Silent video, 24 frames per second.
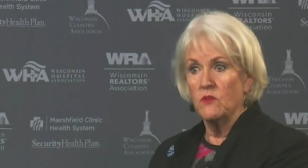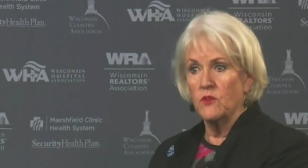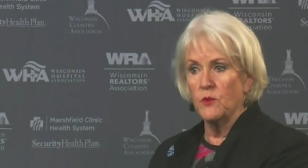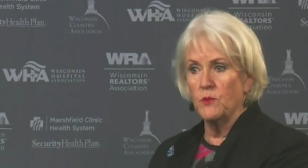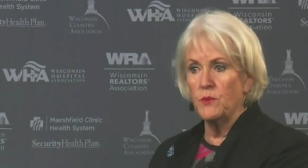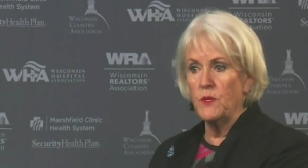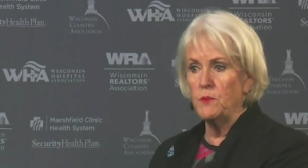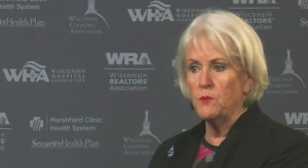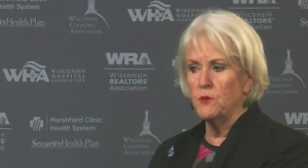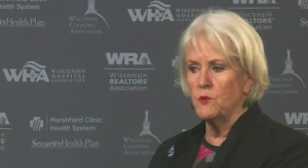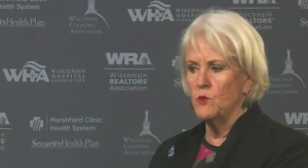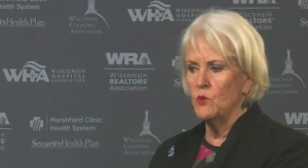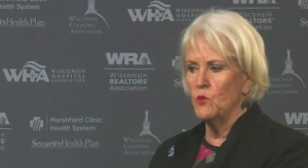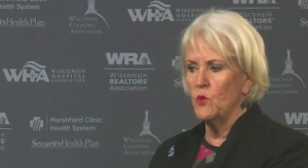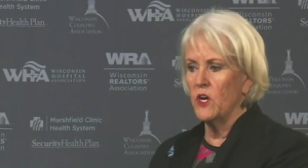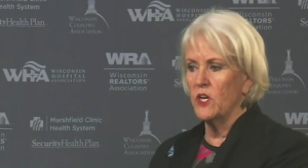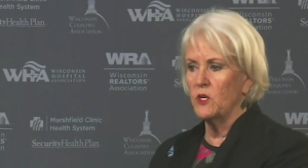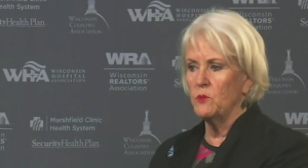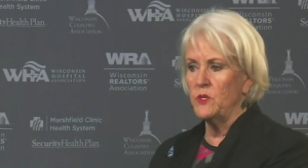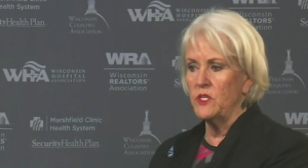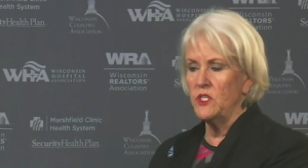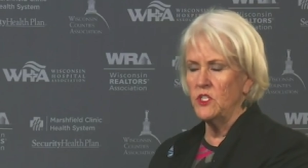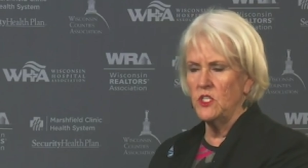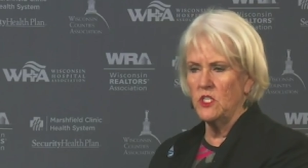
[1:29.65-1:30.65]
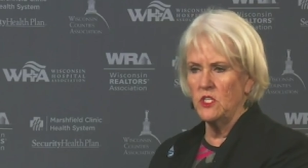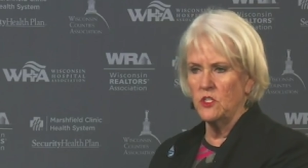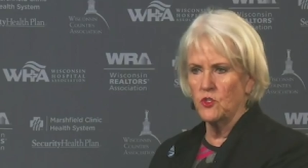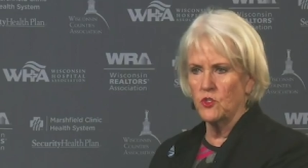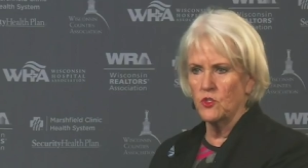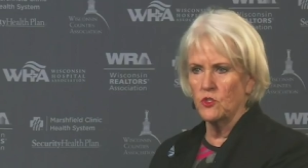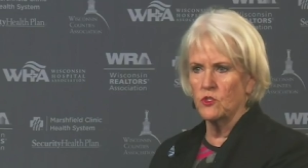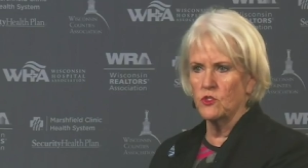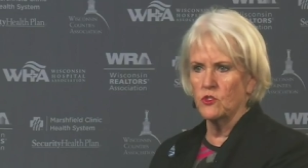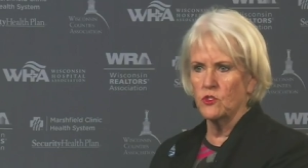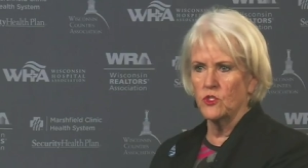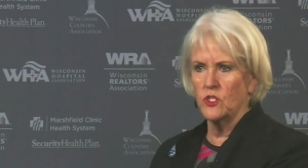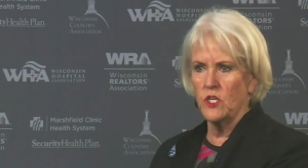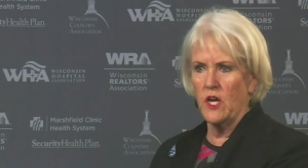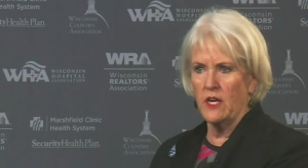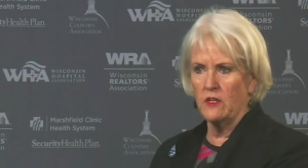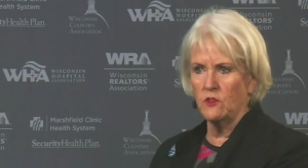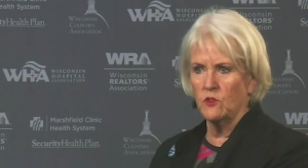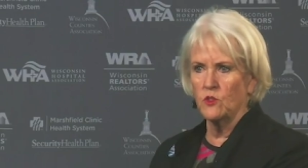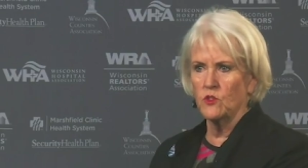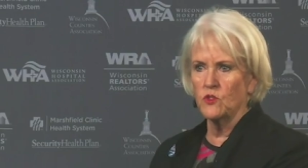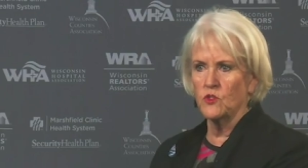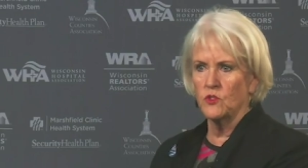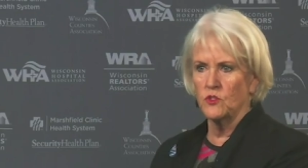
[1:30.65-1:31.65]
for people who want to be teachers or
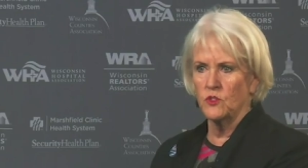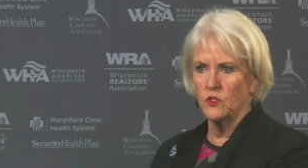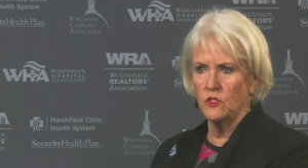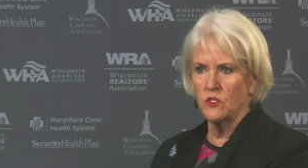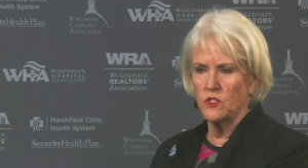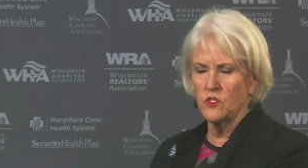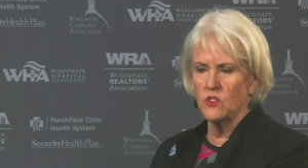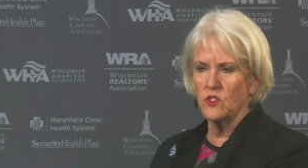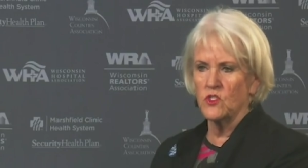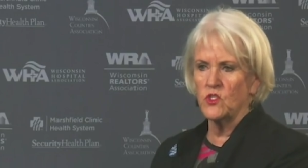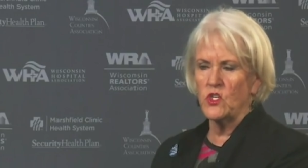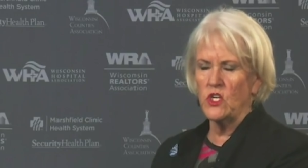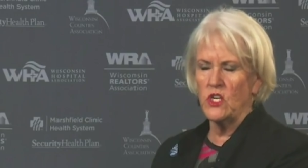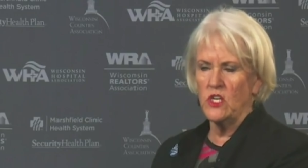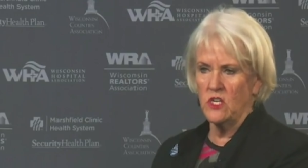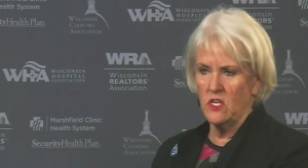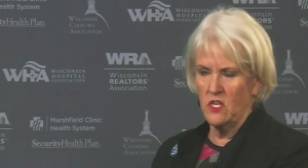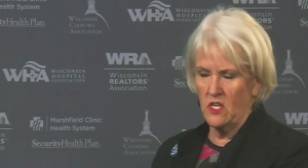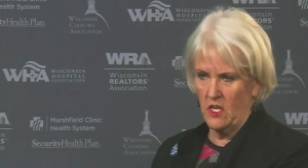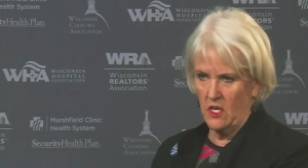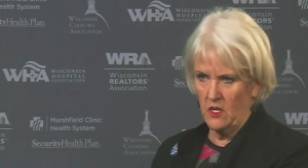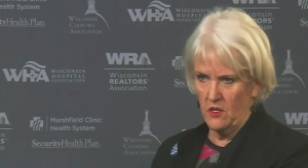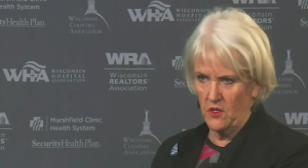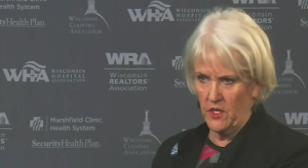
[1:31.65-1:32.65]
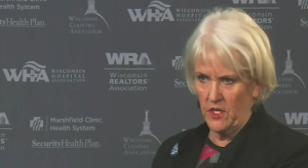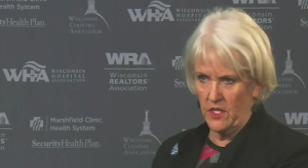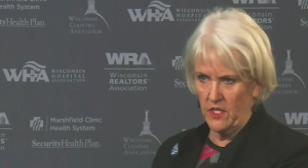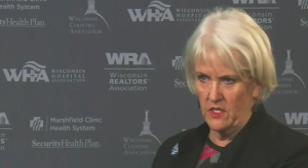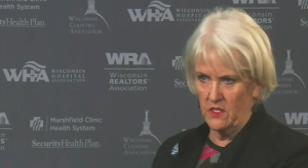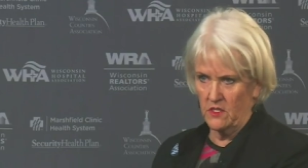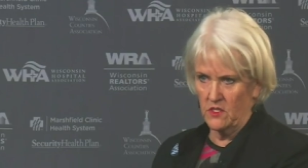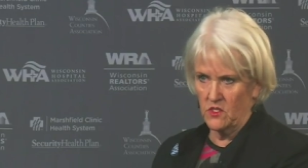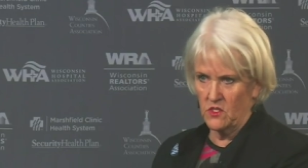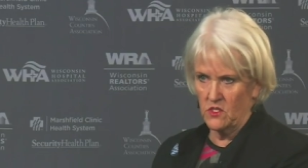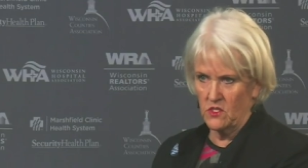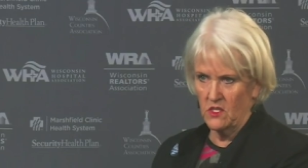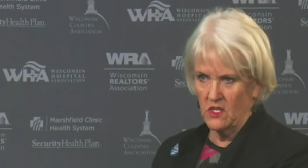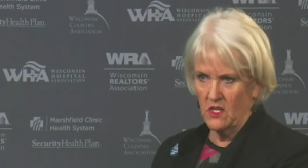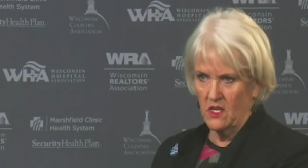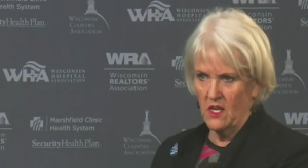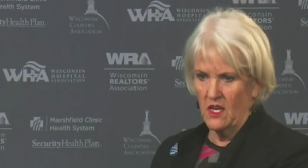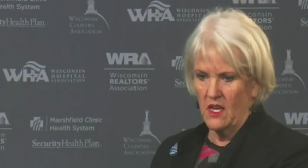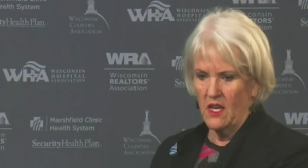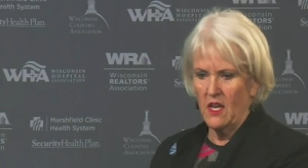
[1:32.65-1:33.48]
doctors or nurses in areas,